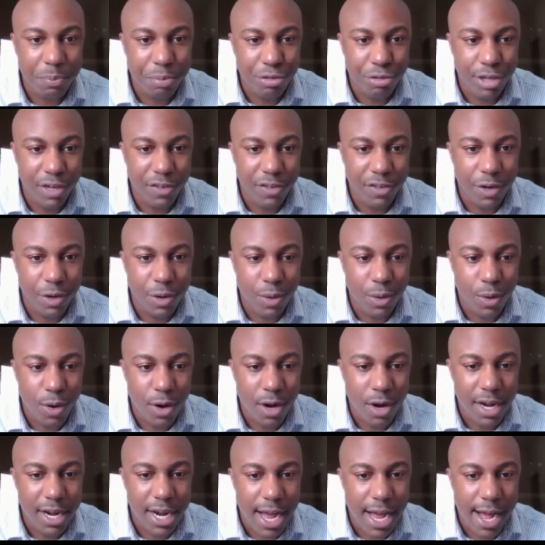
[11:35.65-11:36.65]

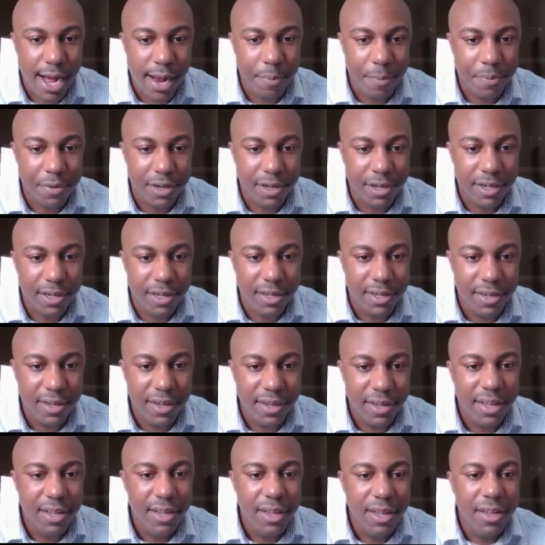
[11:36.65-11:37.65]
pre-recorded opera
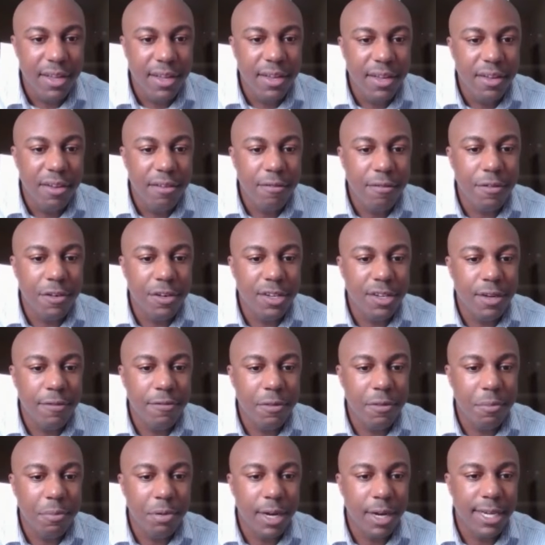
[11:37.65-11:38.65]
for
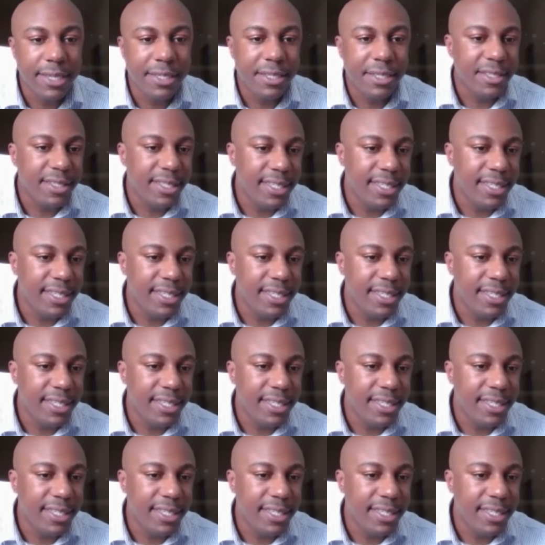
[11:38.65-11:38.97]
different prices.